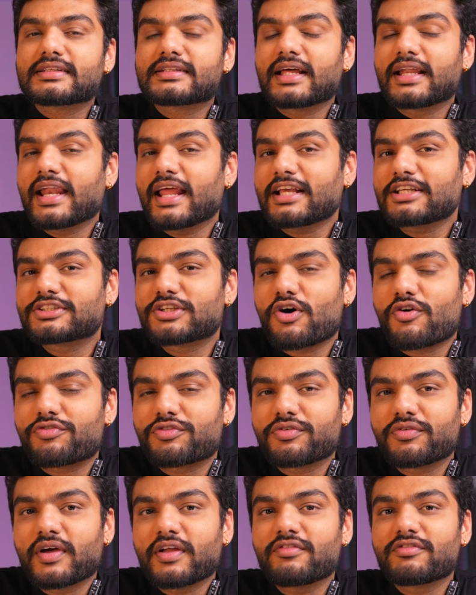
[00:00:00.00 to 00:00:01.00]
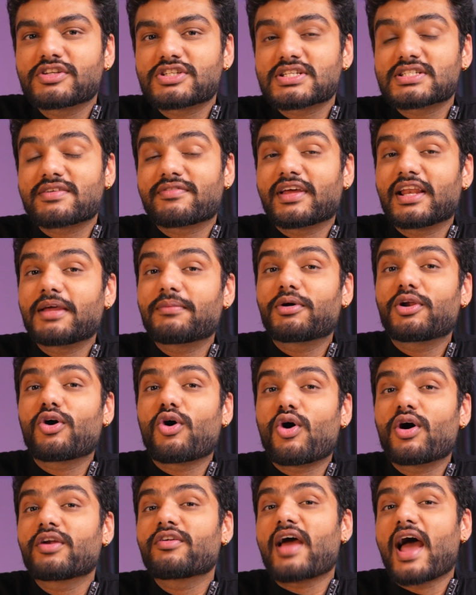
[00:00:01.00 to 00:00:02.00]
The next software which is available
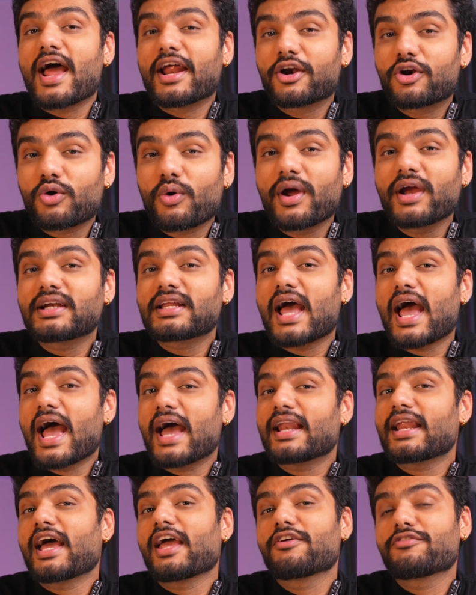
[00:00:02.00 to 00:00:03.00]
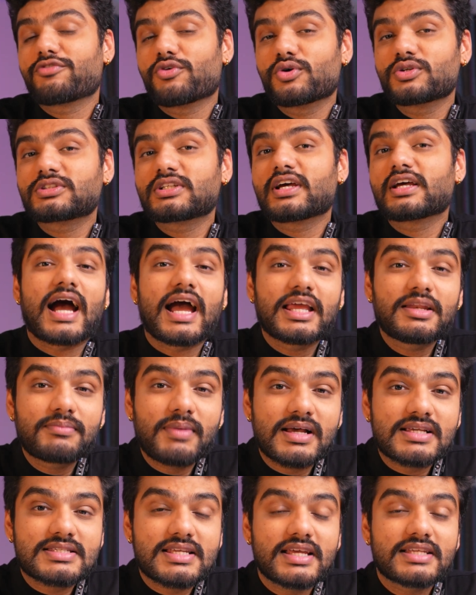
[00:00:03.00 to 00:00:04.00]
on Android and iPhones,
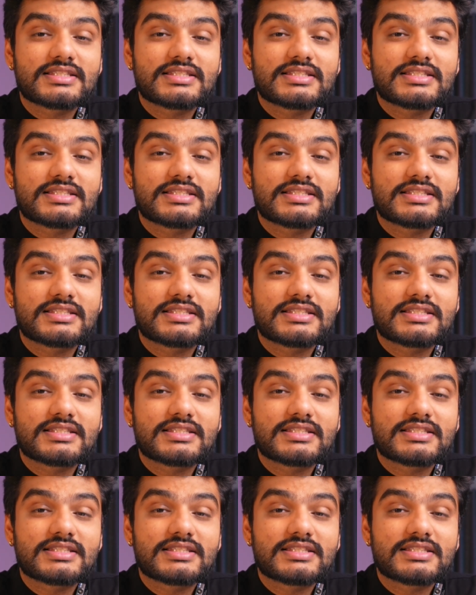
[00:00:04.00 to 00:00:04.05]
KineMaster.